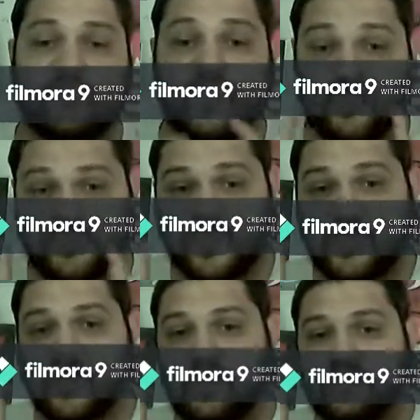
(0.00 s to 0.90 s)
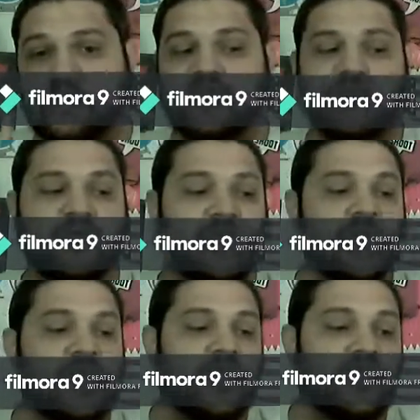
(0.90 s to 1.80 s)
First thing you have to do
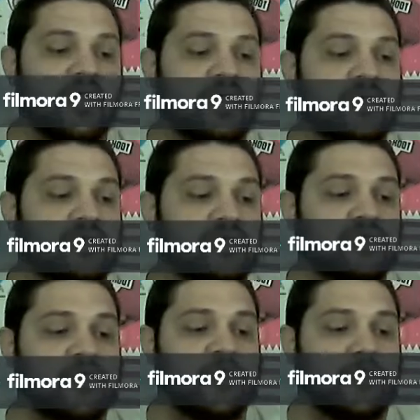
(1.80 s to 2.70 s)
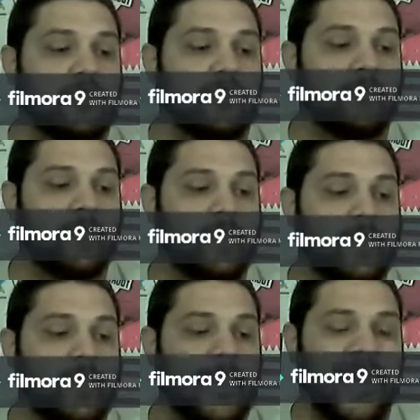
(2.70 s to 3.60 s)
is,
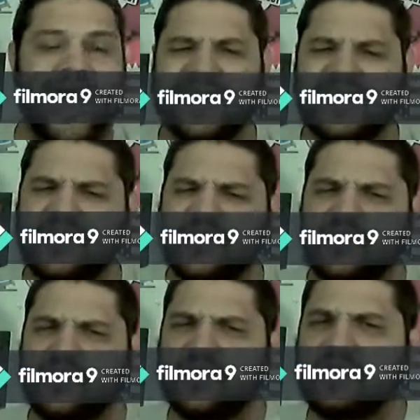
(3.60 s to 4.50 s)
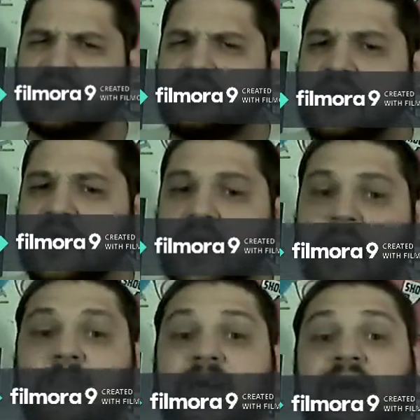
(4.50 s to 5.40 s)
I didn't do this,
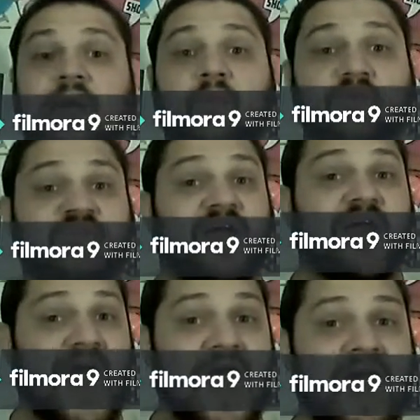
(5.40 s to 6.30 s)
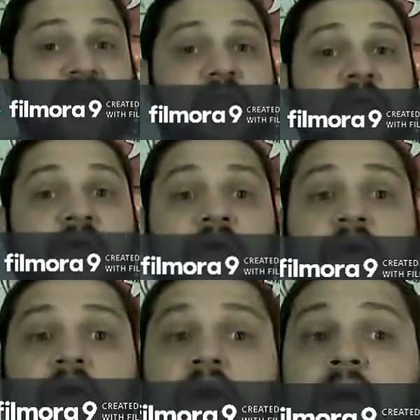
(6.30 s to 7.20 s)
but I wish I had,
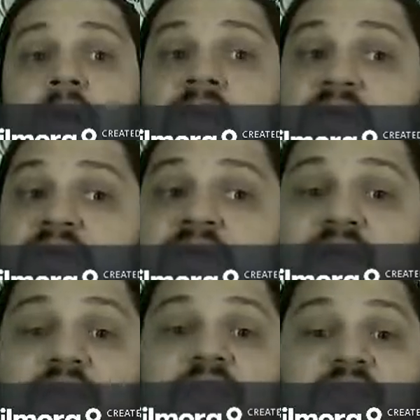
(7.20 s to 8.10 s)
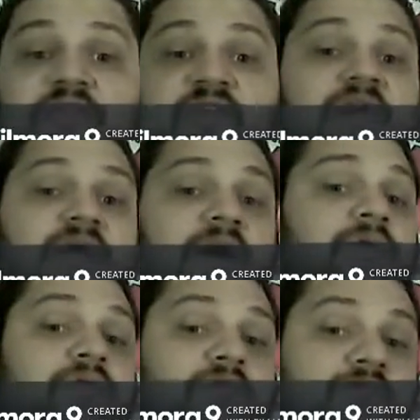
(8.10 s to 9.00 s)
because I really felt like I
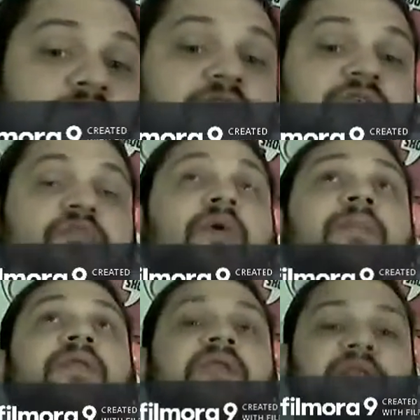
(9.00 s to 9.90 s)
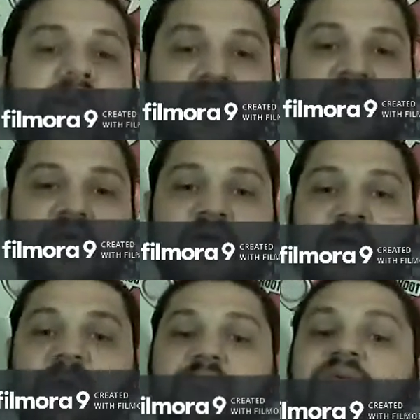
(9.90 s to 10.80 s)
was swimming,
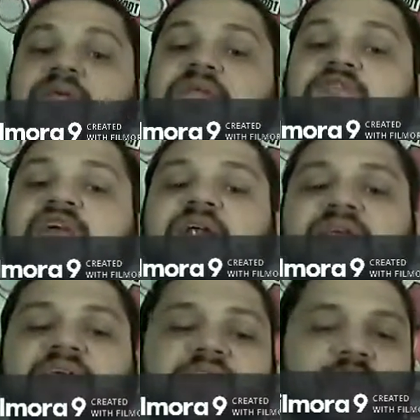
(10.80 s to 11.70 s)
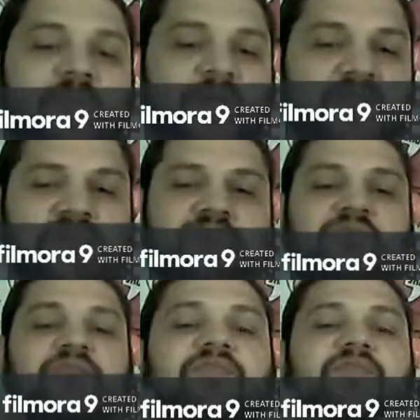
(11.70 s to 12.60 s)
trying to catch my breath.
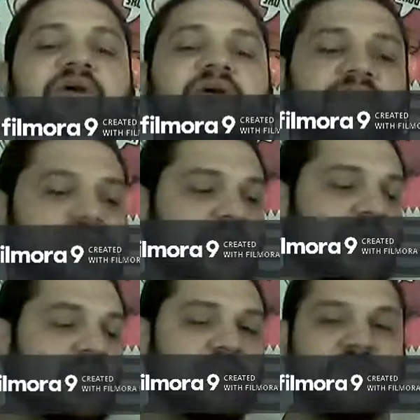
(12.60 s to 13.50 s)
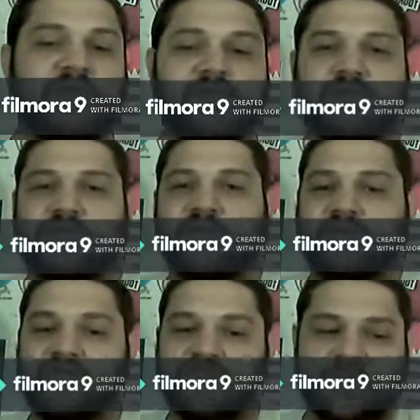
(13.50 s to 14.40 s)
Got too deep into
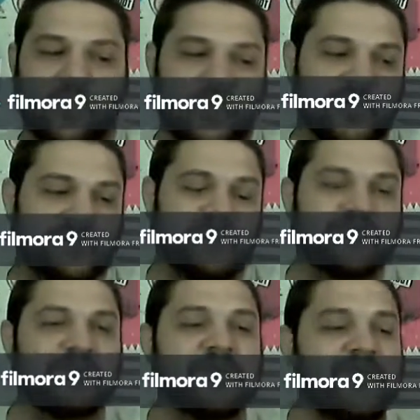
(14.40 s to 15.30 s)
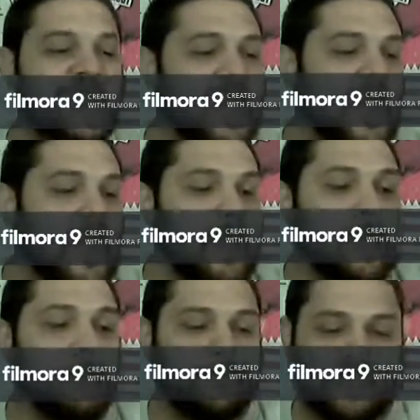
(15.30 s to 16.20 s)
the water, so to speak.
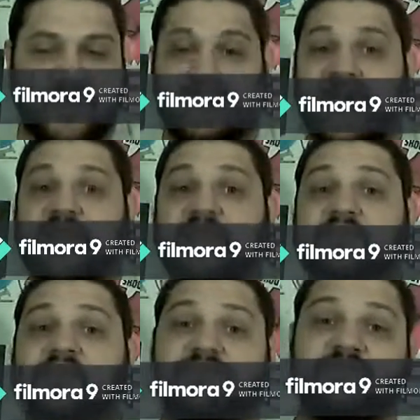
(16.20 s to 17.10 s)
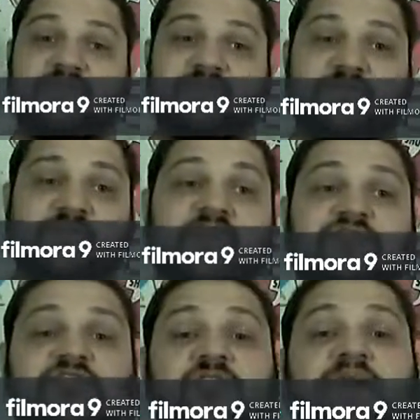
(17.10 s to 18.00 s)
And that is
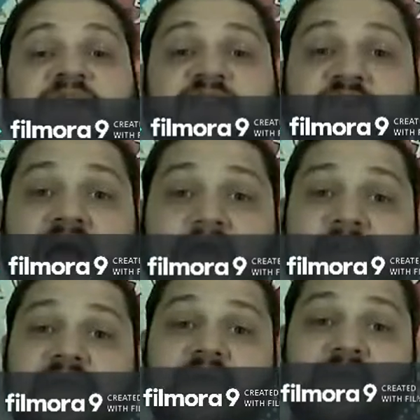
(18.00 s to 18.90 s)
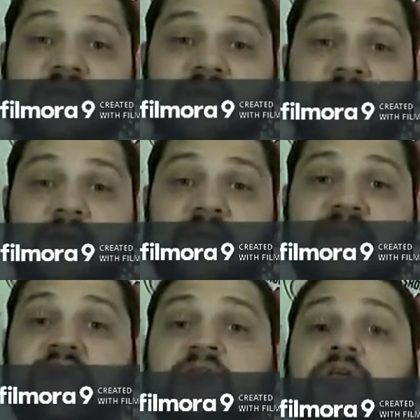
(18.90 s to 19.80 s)
get you a
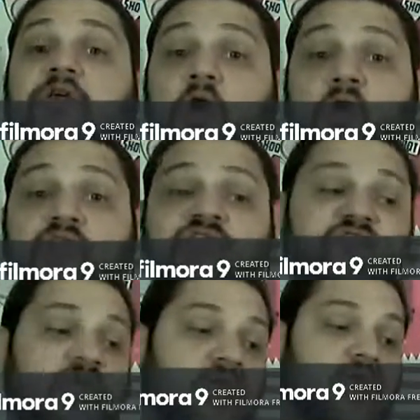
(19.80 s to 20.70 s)
VIPKID coach.